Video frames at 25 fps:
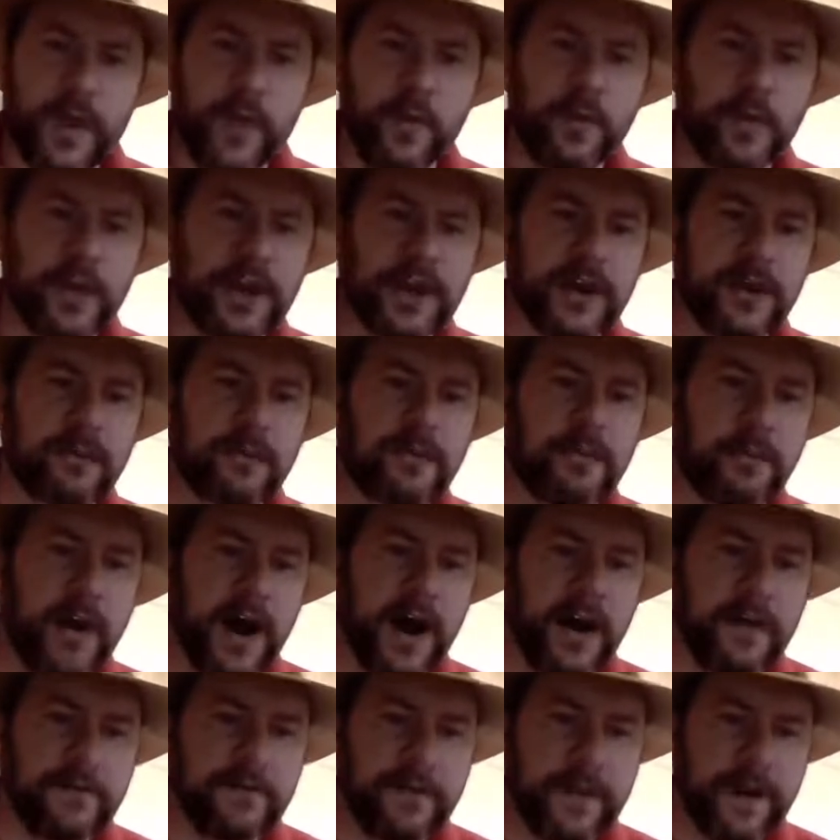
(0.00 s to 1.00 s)
we can
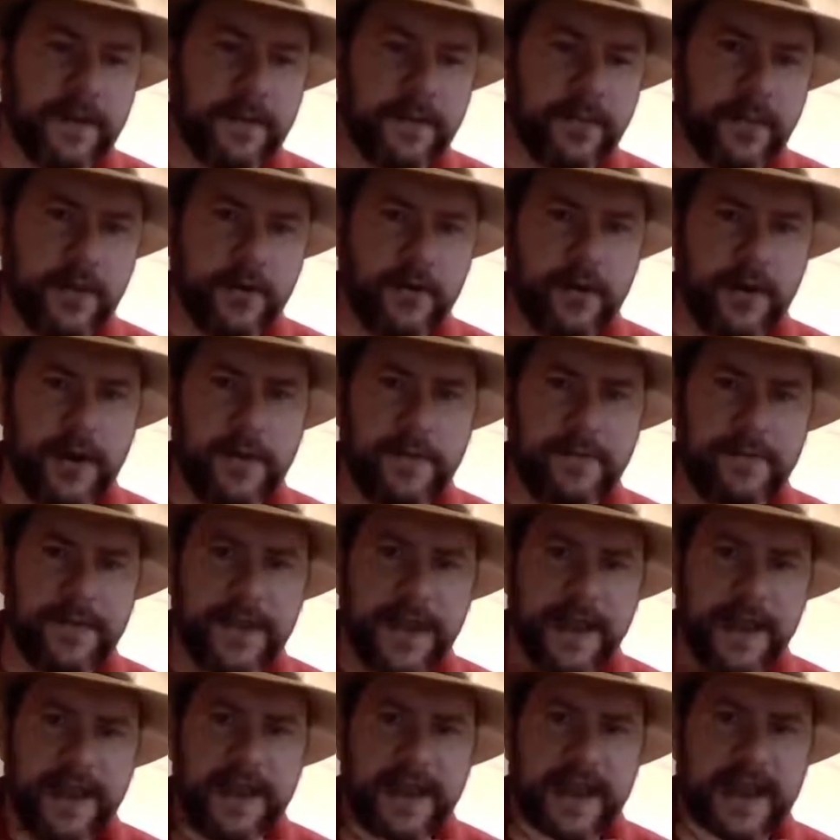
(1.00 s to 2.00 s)
modify the program
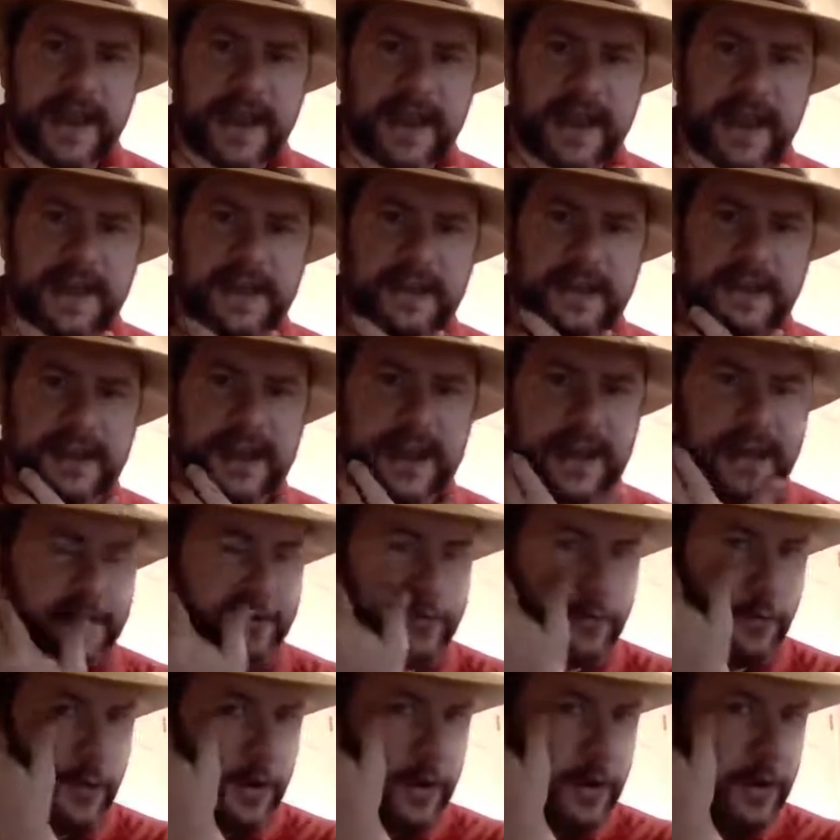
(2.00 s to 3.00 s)
and get it
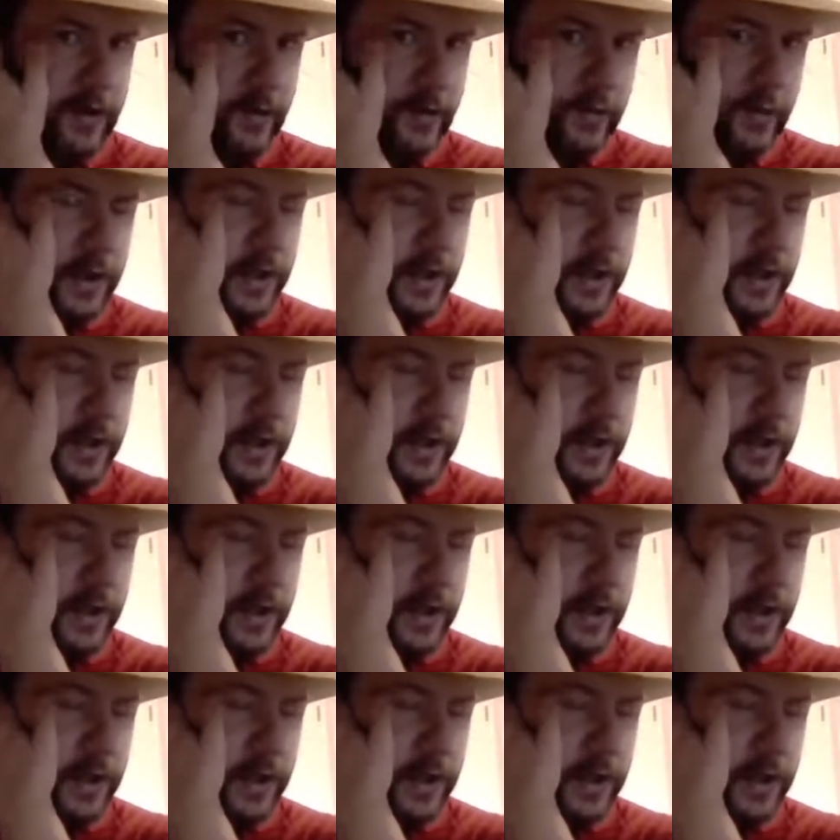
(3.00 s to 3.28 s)
to where it